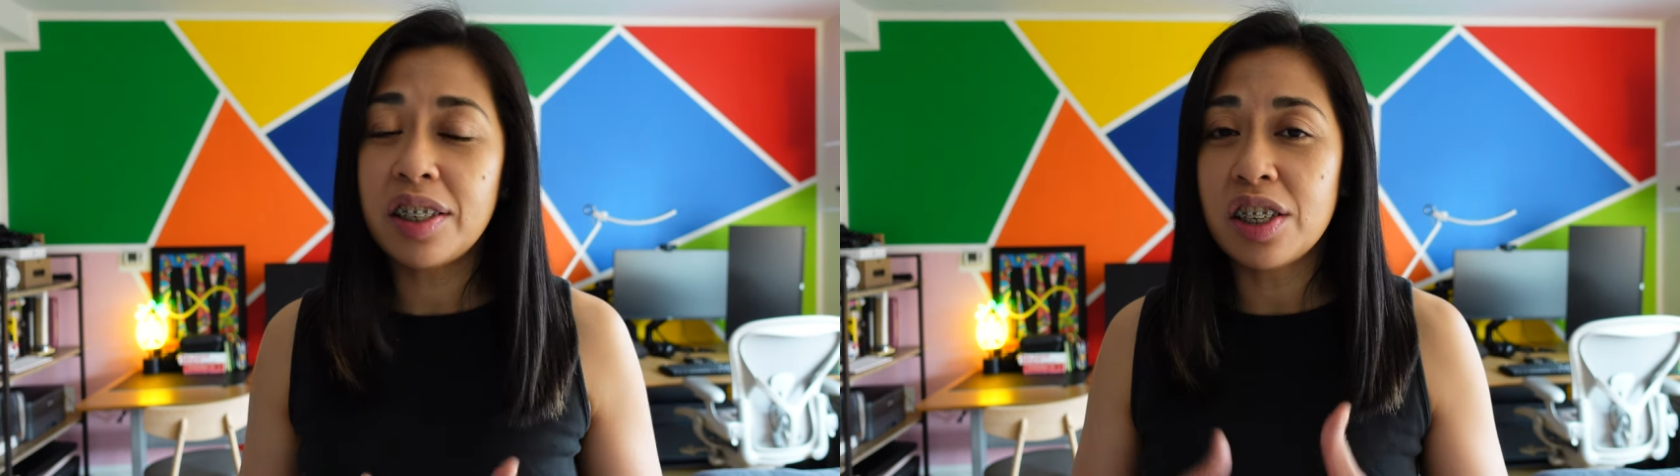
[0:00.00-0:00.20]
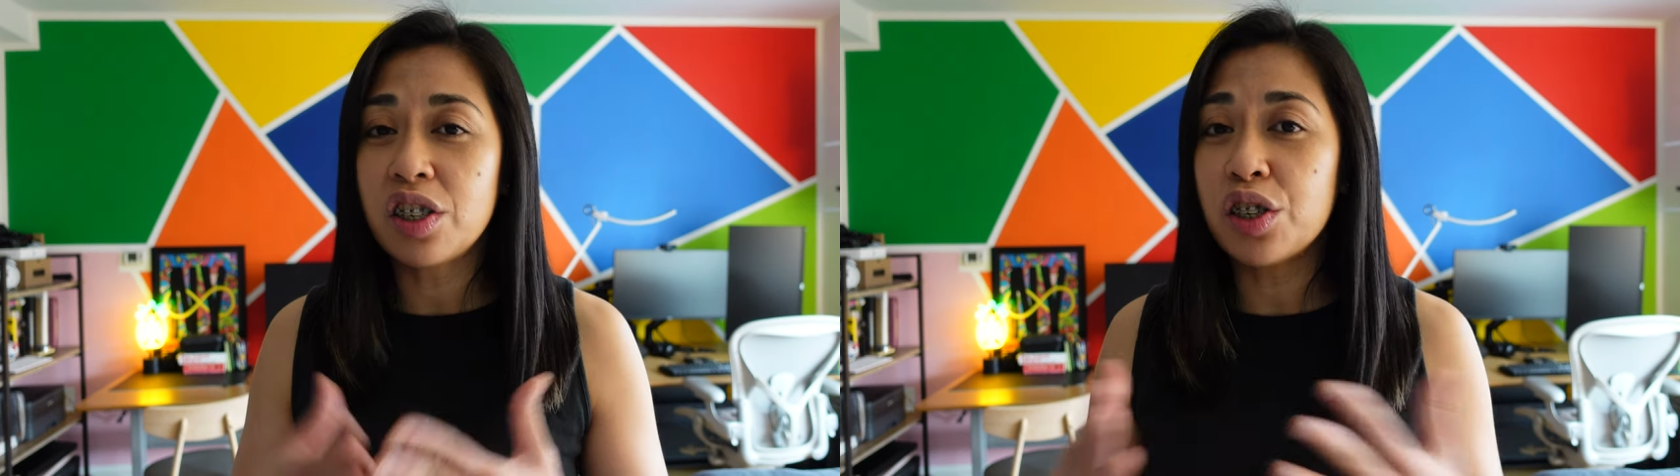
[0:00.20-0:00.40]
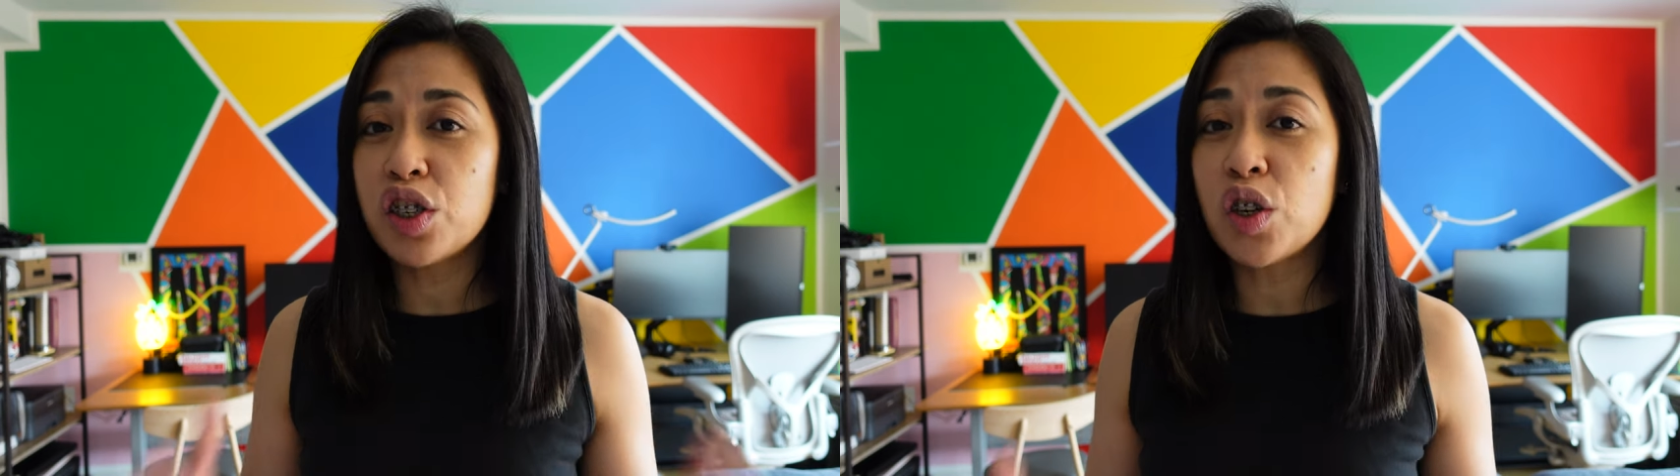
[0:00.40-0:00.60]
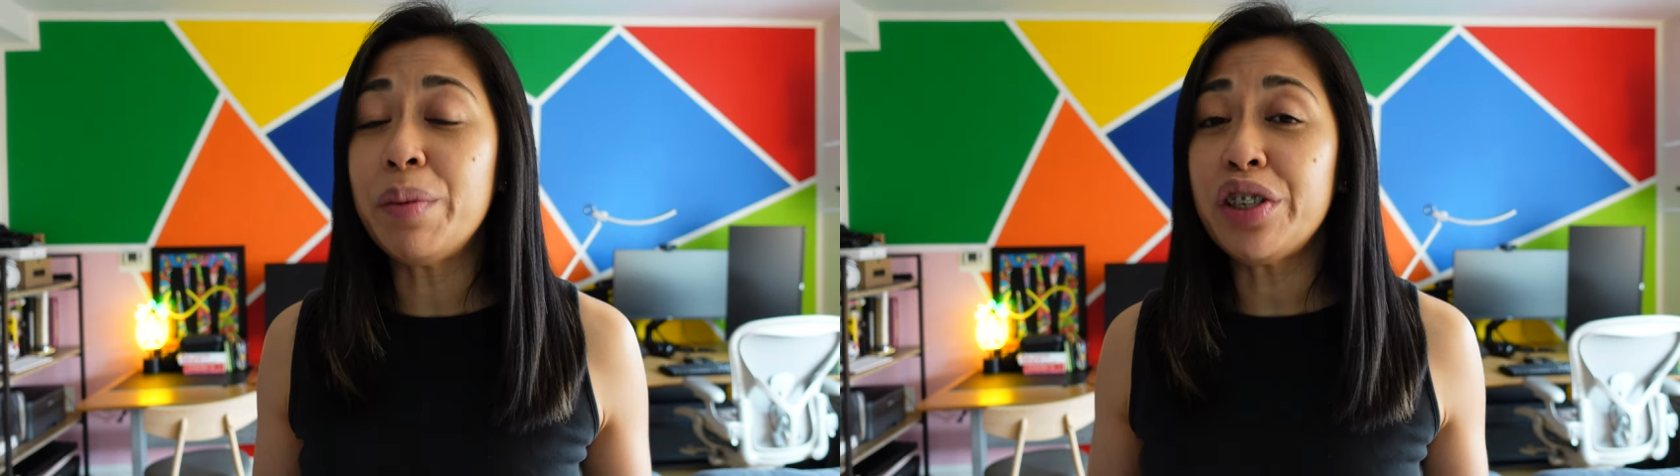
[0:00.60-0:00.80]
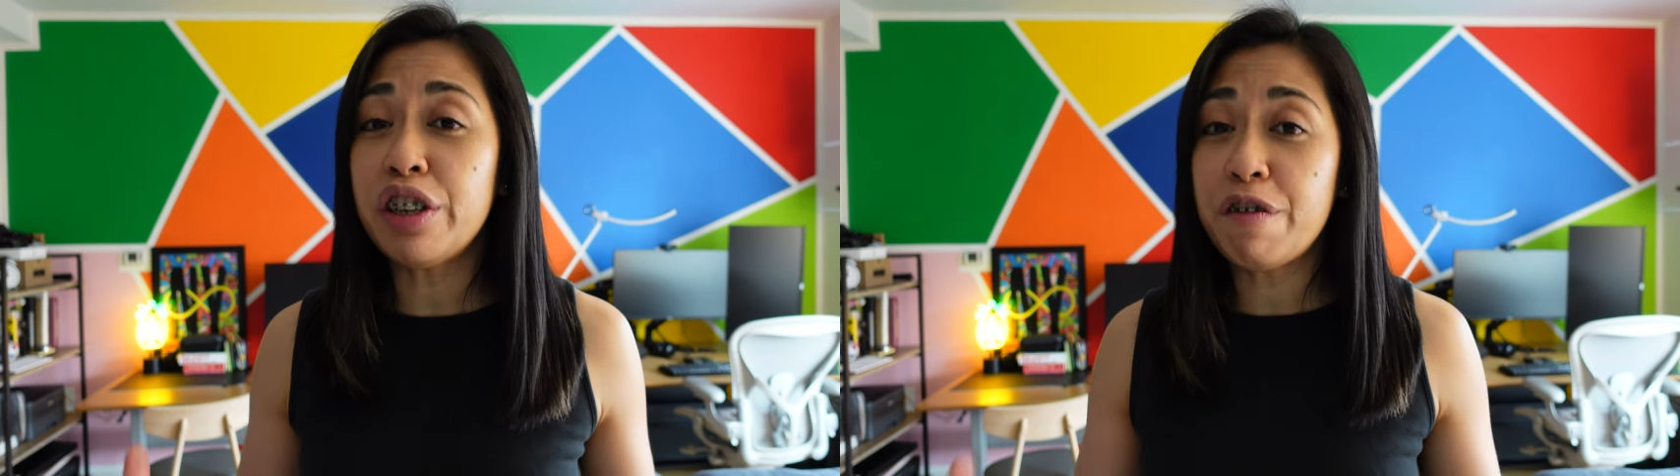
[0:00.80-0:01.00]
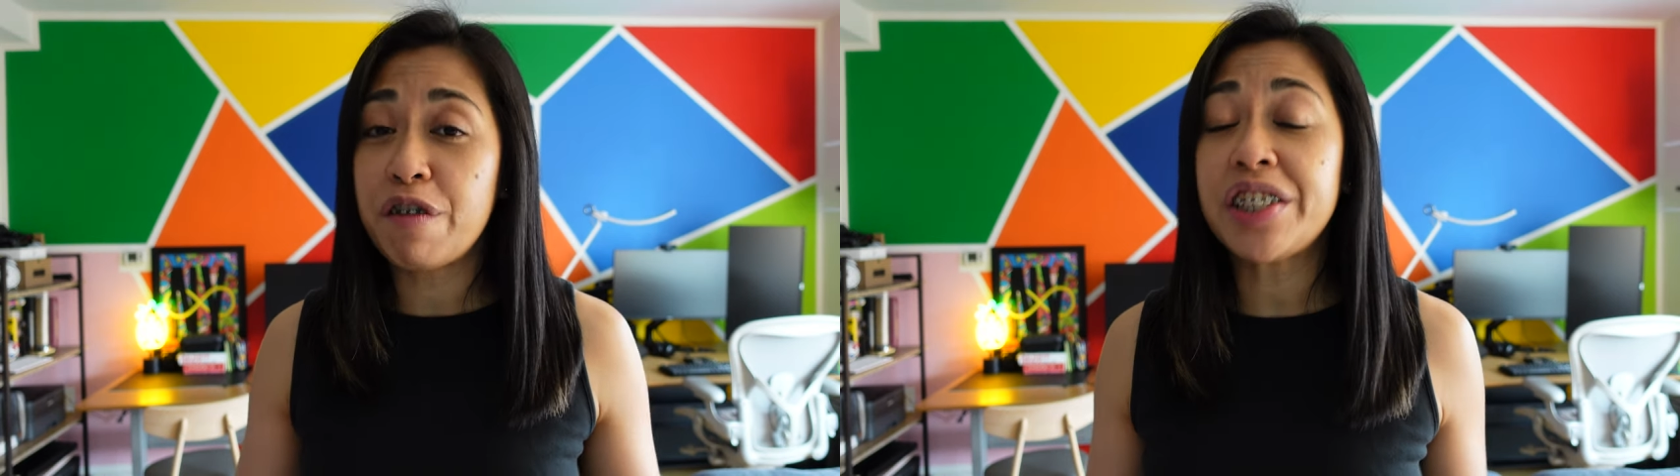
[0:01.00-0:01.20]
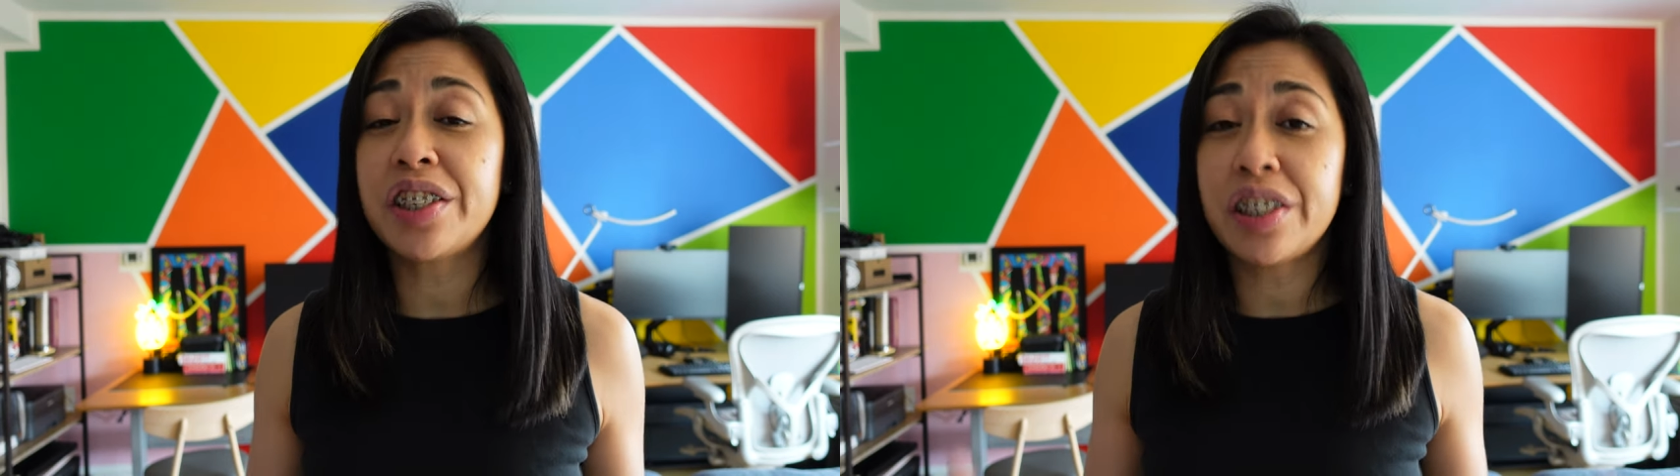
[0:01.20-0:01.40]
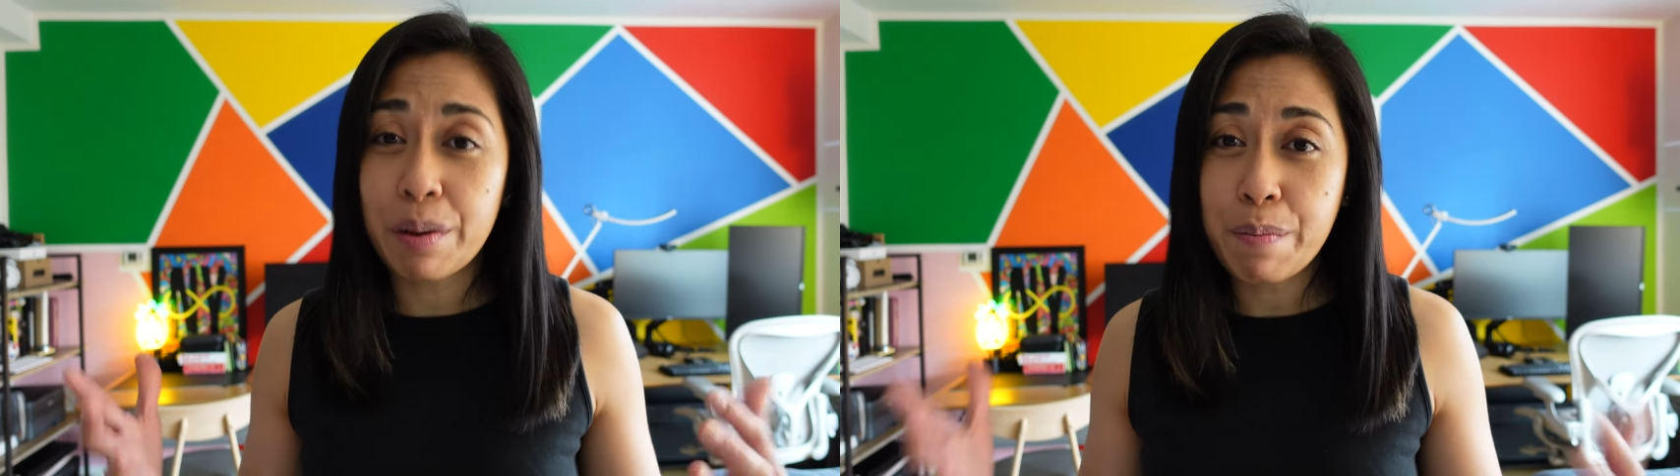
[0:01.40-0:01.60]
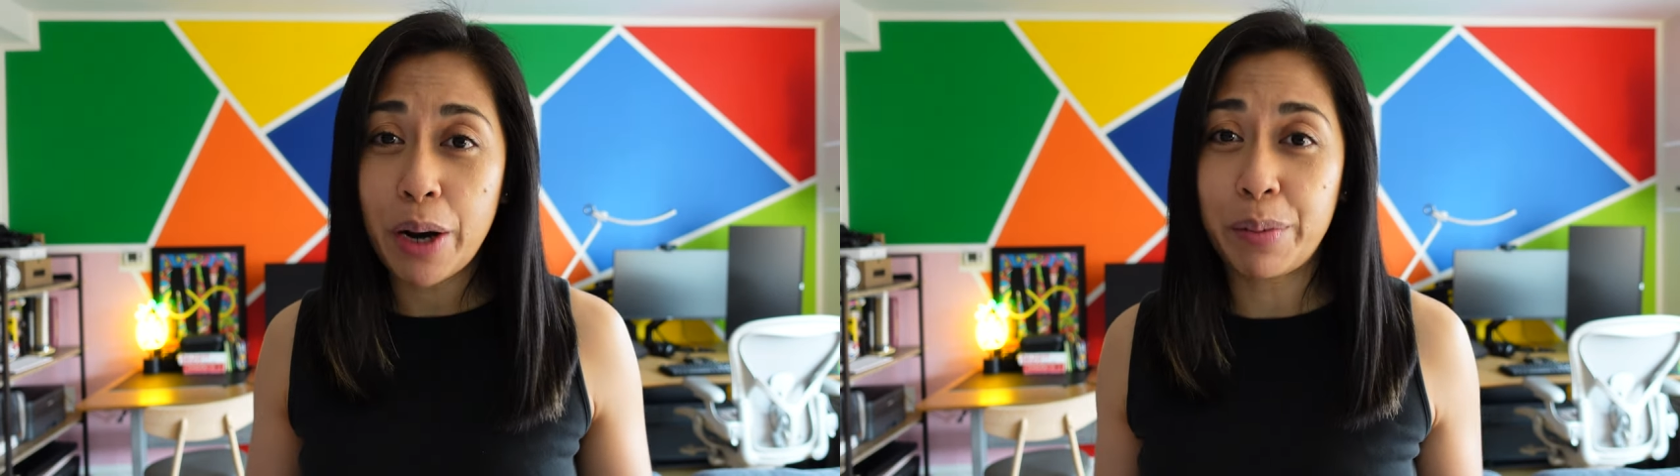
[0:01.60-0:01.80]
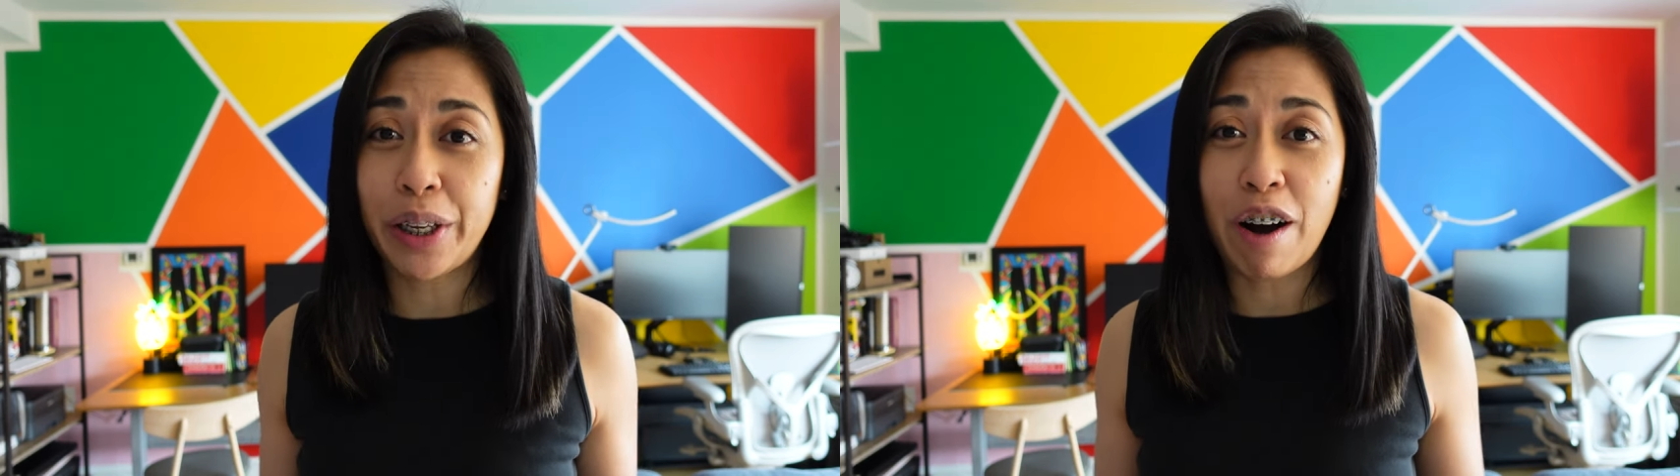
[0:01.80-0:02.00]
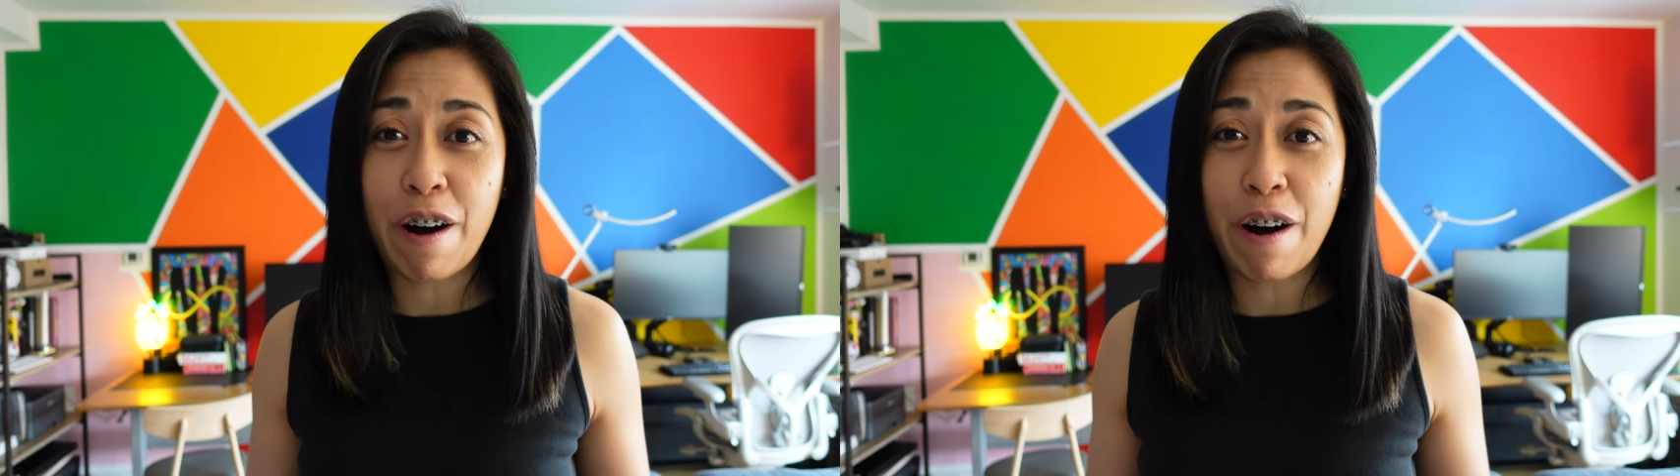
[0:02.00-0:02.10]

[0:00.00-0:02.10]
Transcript: since there's so much invested in public